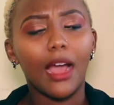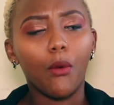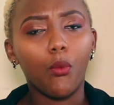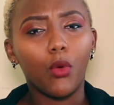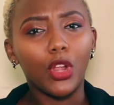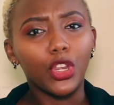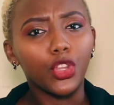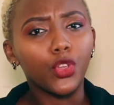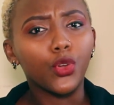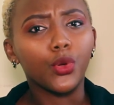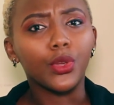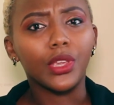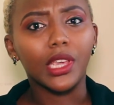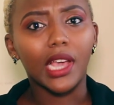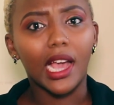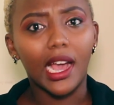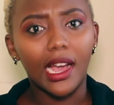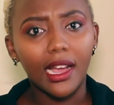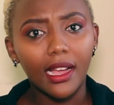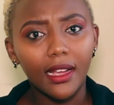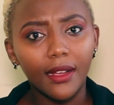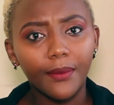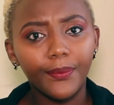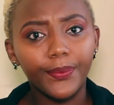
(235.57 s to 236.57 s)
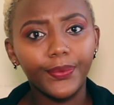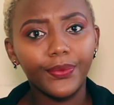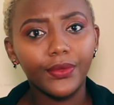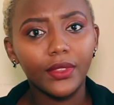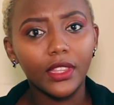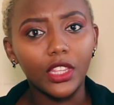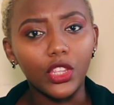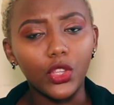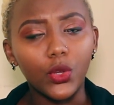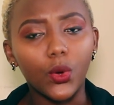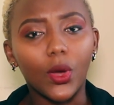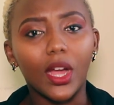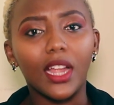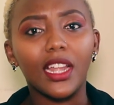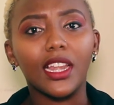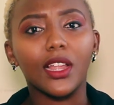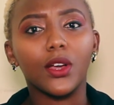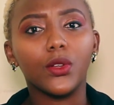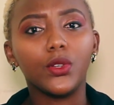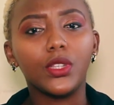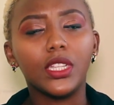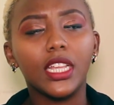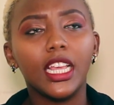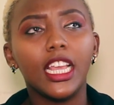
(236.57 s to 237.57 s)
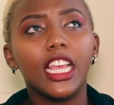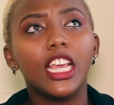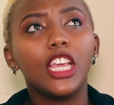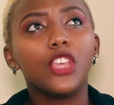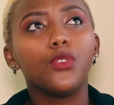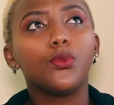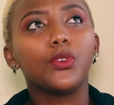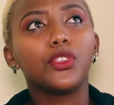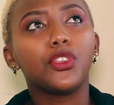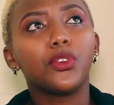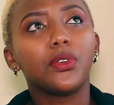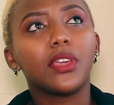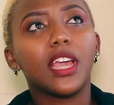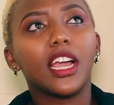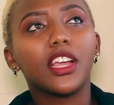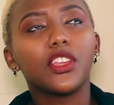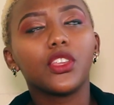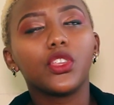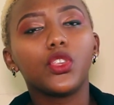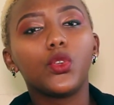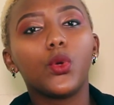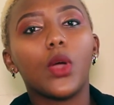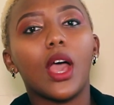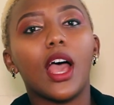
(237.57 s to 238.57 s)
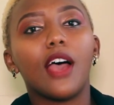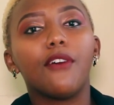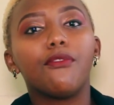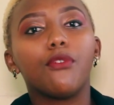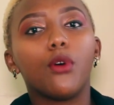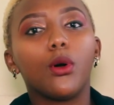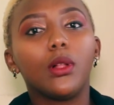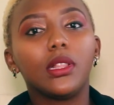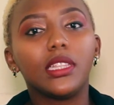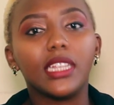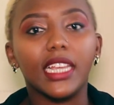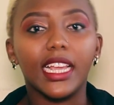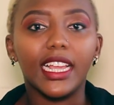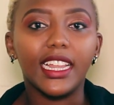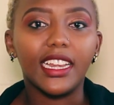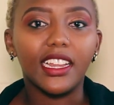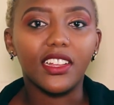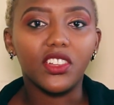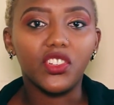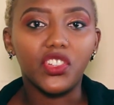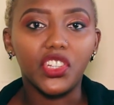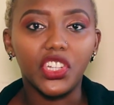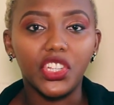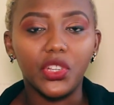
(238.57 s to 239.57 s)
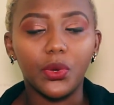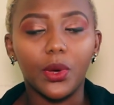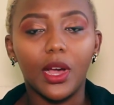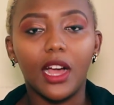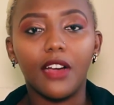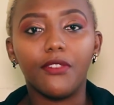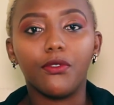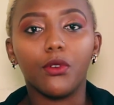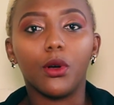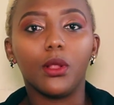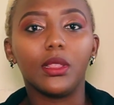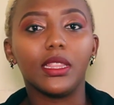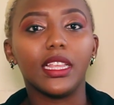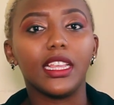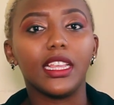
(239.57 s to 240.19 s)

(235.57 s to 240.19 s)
when you're young you are not when you're young you have all the energy you have all